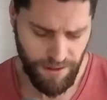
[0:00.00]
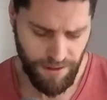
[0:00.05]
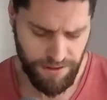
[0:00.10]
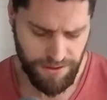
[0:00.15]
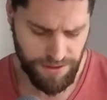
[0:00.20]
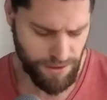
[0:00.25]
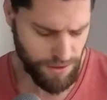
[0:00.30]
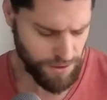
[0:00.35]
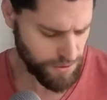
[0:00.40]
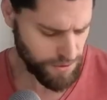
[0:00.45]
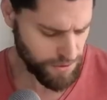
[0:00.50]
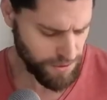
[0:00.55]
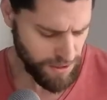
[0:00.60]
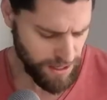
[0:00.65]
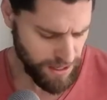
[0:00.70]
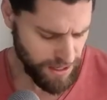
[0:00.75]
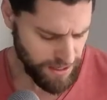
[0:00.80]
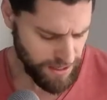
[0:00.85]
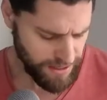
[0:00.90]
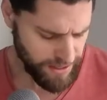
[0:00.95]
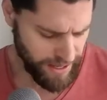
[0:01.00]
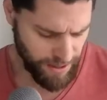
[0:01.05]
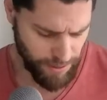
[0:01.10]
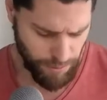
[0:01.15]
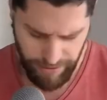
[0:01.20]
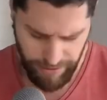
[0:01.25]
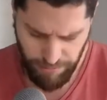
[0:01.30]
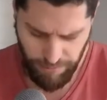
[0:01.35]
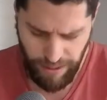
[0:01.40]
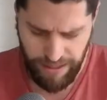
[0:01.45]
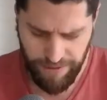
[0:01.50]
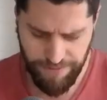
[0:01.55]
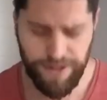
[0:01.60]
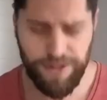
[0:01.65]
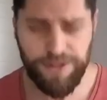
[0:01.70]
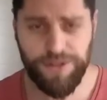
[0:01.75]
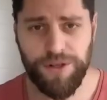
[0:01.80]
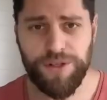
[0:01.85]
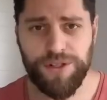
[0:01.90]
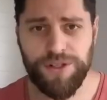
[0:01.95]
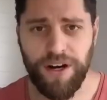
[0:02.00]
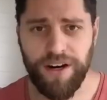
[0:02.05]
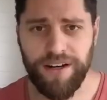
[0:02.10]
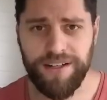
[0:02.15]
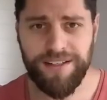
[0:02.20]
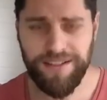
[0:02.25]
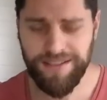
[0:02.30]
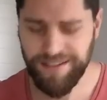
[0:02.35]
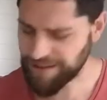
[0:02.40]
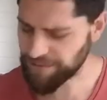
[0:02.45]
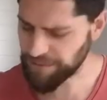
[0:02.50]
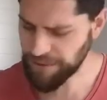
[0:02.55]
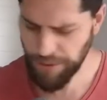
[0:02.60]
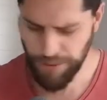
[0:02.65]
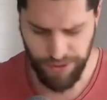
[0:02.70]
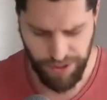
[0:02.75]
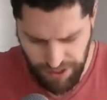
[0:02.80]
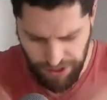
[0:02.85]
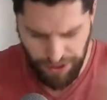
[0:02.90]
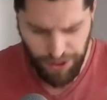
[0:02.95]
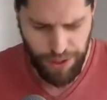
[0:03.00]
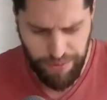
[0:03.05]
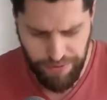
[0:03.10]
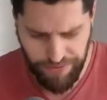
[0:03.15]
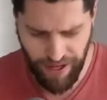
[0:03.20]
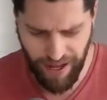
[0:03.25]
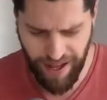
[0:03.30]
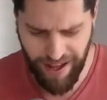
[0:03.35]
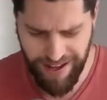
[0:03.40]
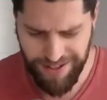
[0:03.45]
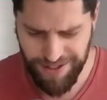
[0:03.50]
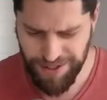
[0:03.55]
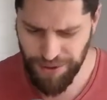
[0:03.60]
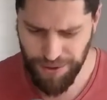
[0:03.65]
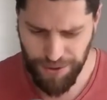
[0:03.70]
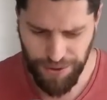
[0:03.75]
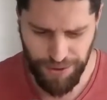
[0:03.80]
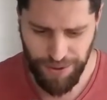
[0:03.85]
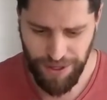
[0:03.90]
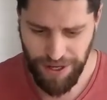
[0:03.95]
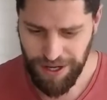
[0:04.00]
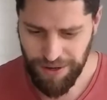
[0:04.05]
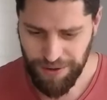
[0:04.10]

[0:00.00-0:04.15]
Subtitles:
So yeah, when Maniphesto started, then we were just a group of guys who